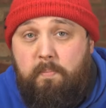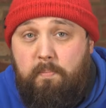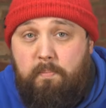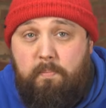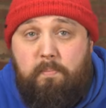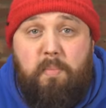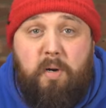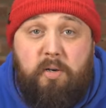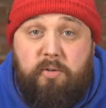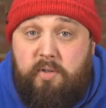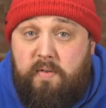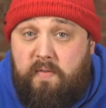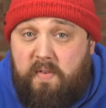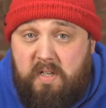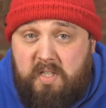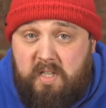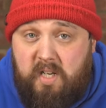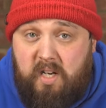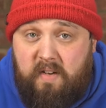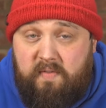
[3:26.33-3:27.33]
Most of
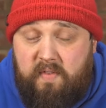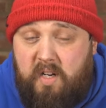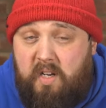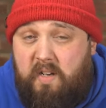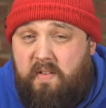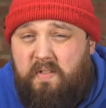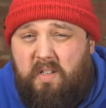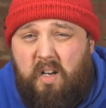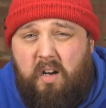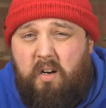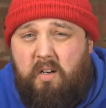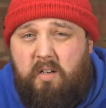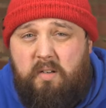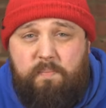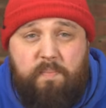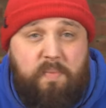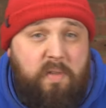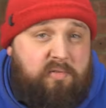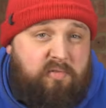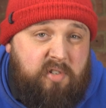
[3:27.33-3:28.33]
our dive knives are
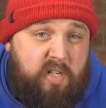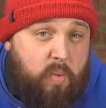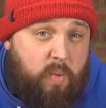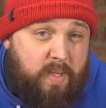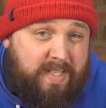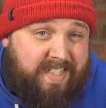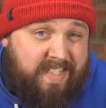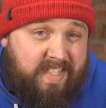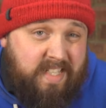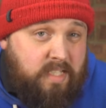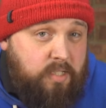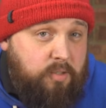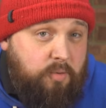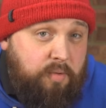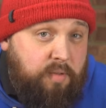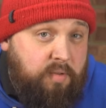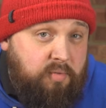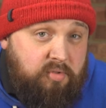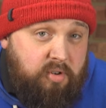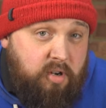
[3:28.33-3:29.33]
316
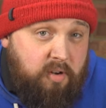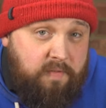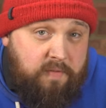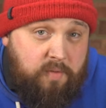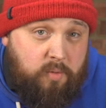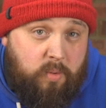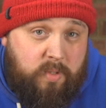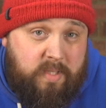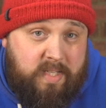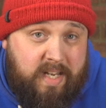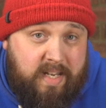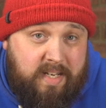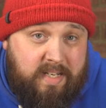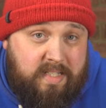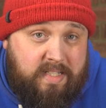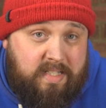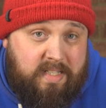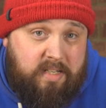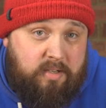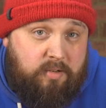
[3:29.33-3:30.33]
or 304
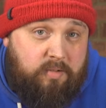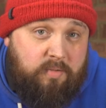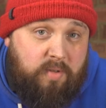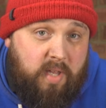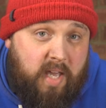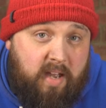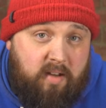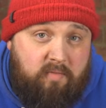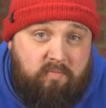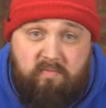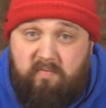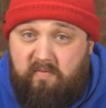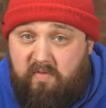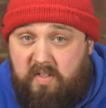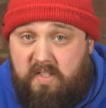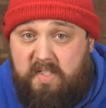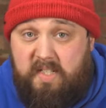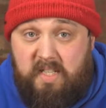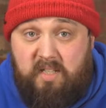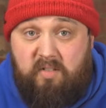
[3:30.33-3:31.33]
stainless steel that
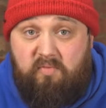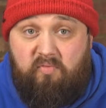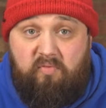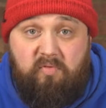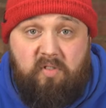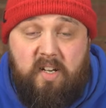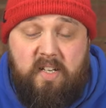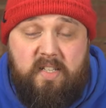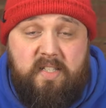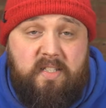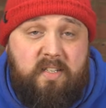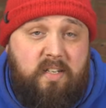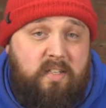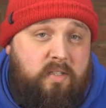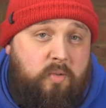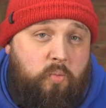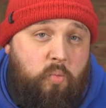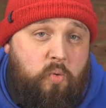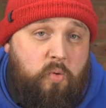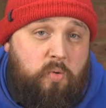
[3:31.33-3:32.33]
resist rust
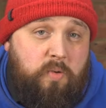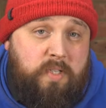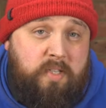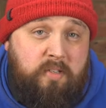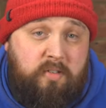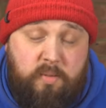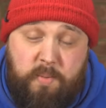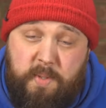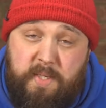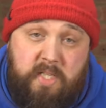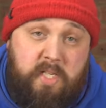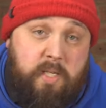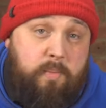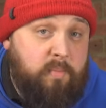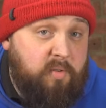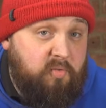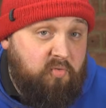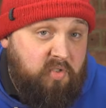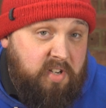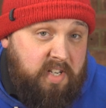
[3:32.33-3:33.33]
underwater, especially
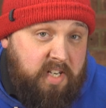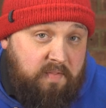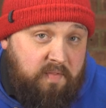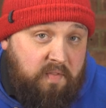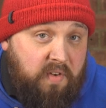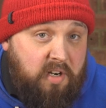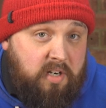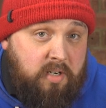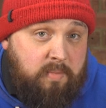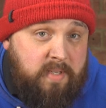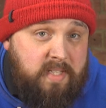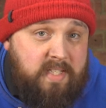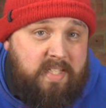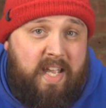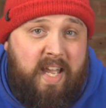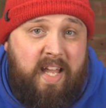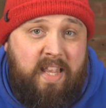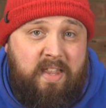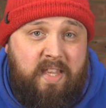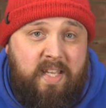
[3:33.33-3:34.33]
in marine environments,
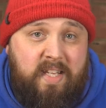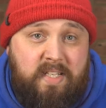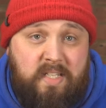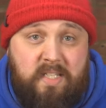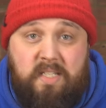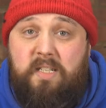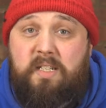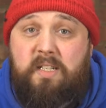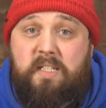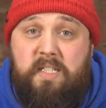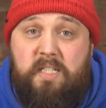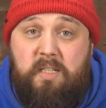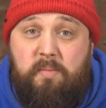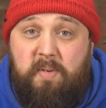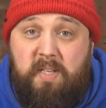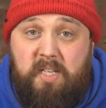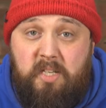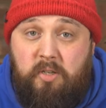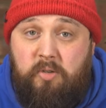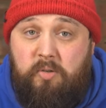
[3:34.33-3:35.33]
and they're designed to
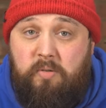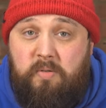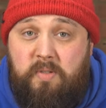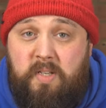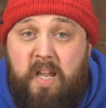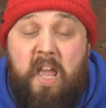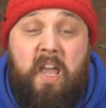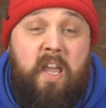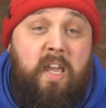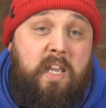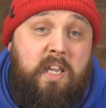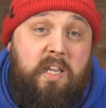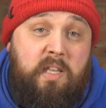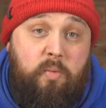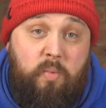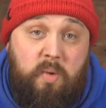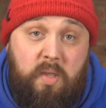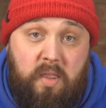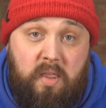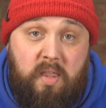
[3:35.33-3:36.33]
be used
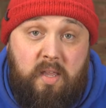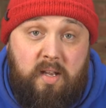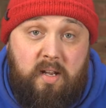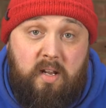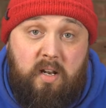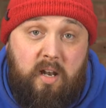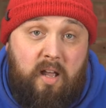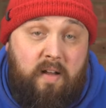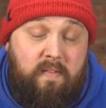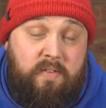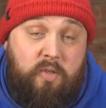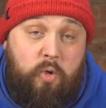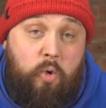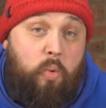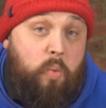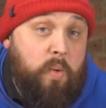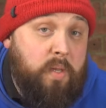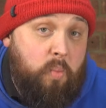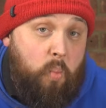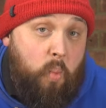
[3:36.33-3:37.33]
either with thick gloves
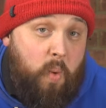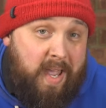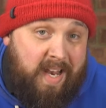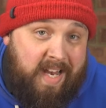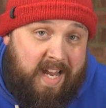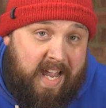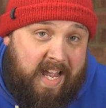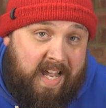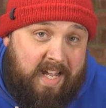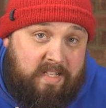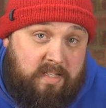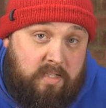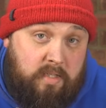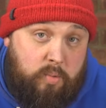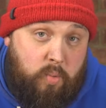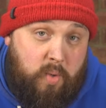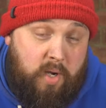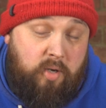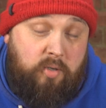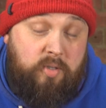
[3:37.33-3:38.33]
or with wet hands
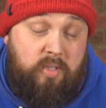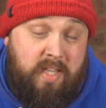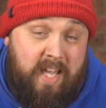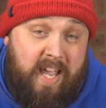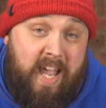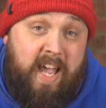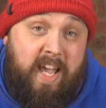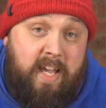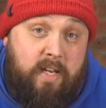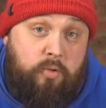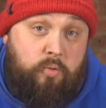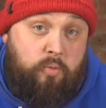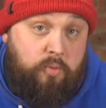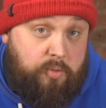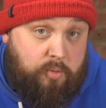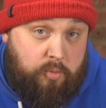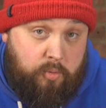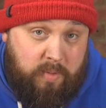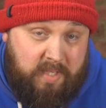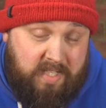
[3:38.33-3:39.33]
as well, so the
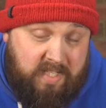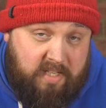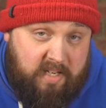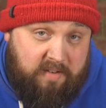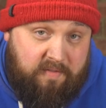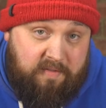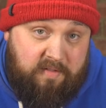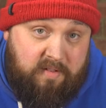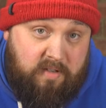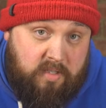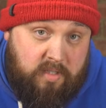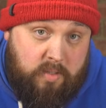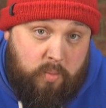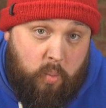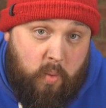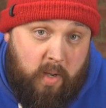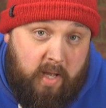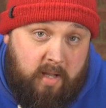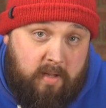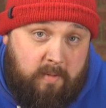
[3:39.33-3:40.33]
handles will be different as
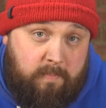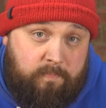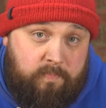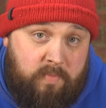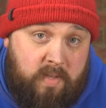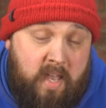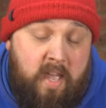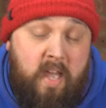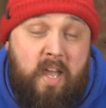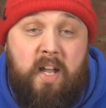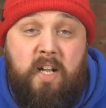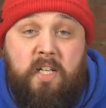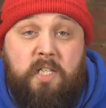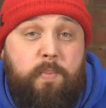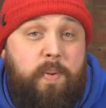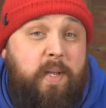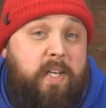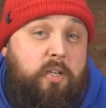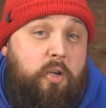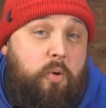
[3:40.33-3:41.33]
well.
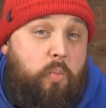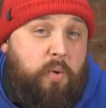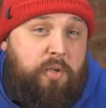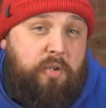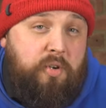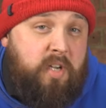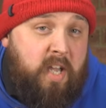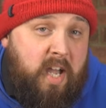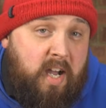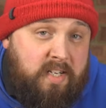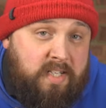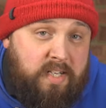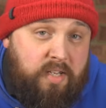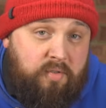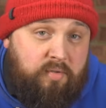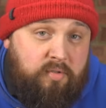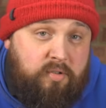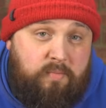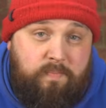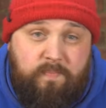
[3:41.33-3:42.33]
Depending on what you're cutting
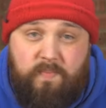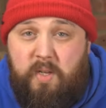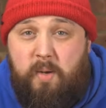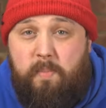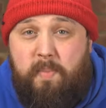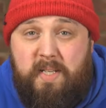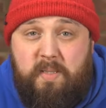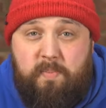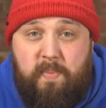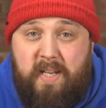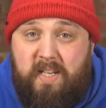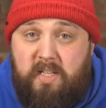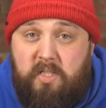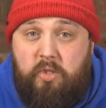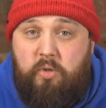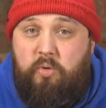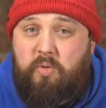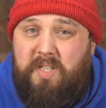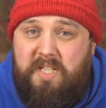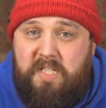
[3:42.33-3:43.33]
through, your best bet
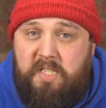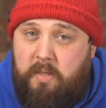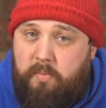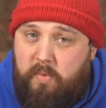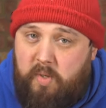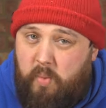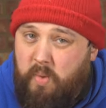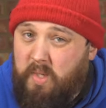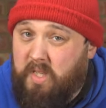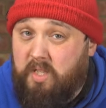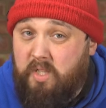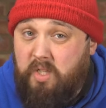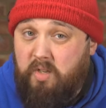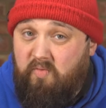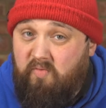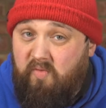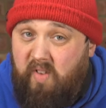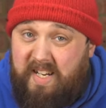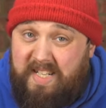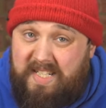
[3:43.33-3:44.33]
is usually something with a
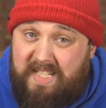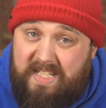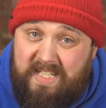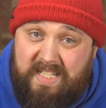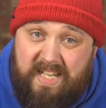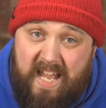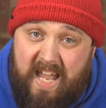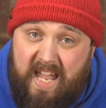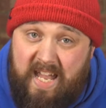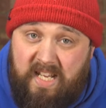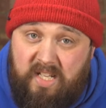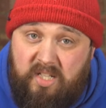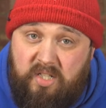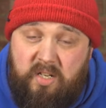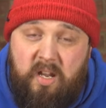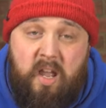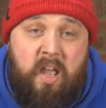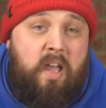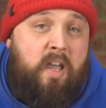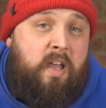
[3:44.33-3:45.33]
serrated
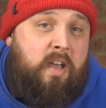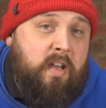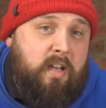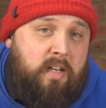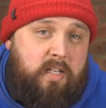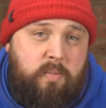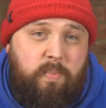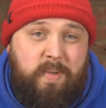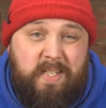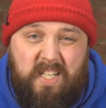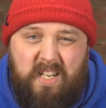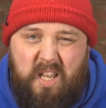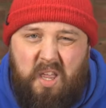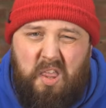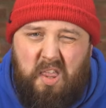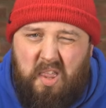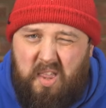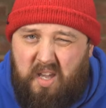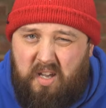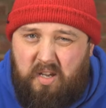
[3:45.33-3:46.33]
edge, especially
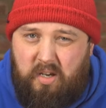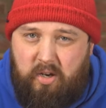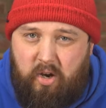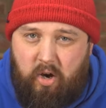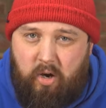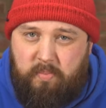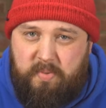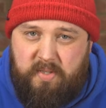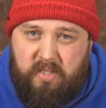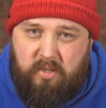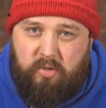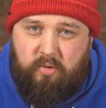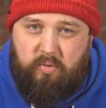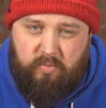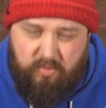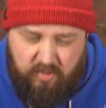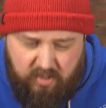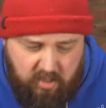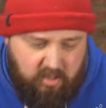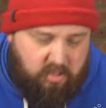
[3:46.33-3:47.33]
thicker
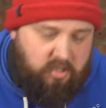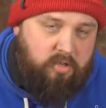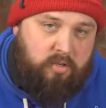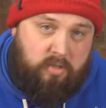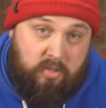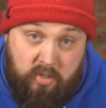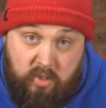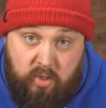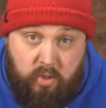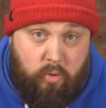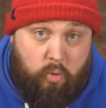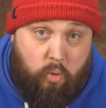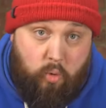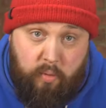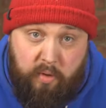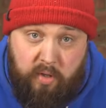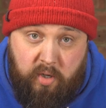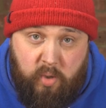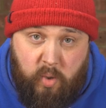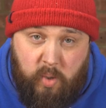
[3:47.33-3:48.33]
obstacles so that you can
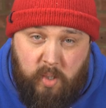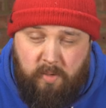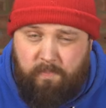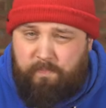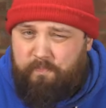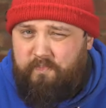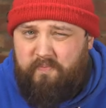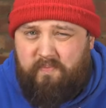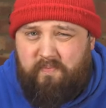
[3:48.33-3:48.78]
saw through it.